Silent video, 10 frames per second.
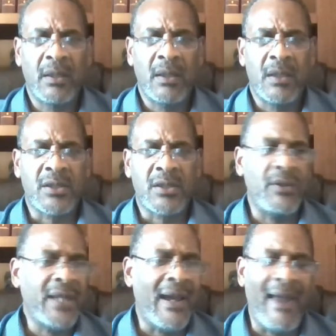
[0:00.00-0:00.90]
So,
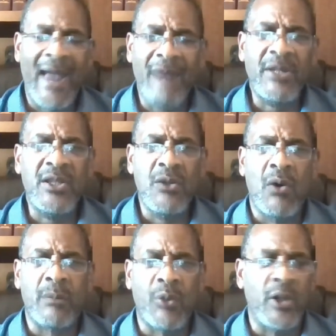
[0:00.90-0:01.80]
yeah, having you
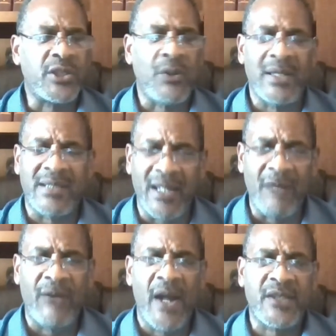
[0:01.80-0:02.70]
on board to
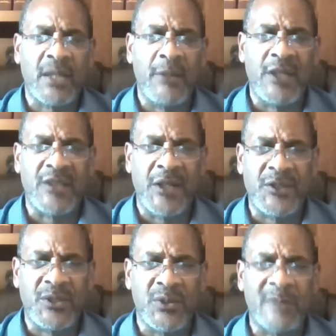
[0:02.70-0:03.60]
identify some of these
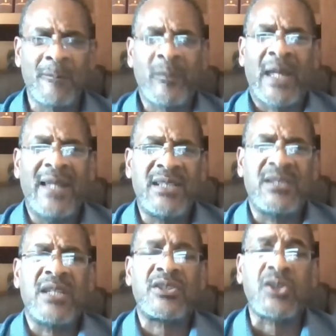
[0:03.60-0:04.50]
issues and to
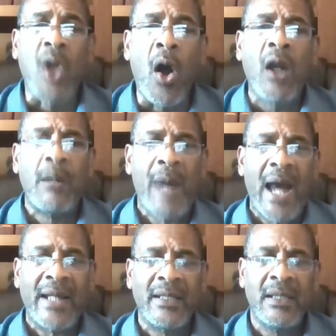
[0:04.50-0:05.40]
just talk
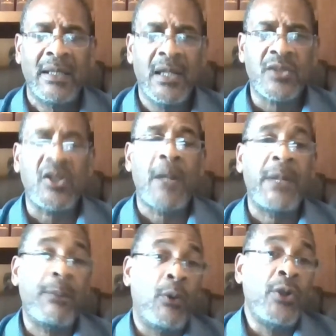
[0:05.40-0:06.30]
about it so that
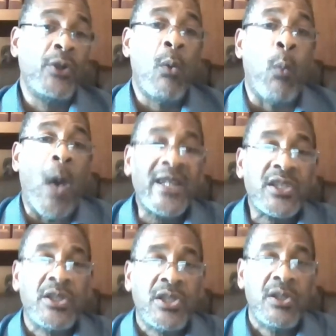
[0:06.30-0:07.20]
people will know
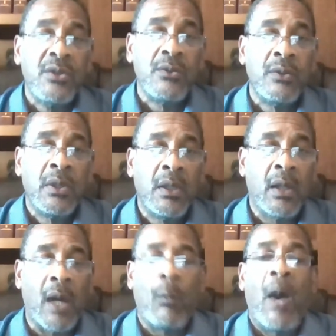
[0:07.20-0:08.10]
what to do
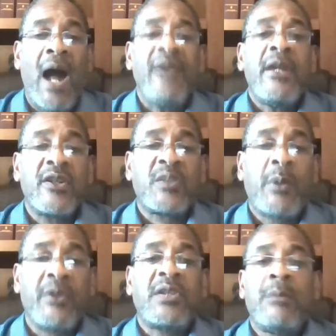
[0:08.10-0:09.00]
and why they're
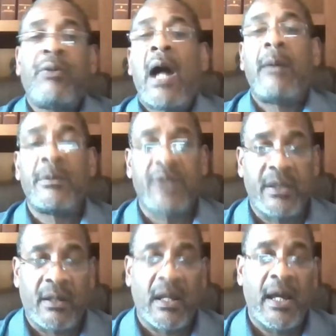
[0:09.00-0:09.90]
experiencing problems
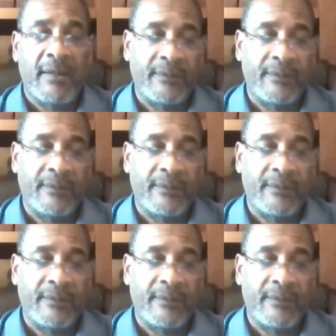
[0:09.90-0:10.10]
in their life.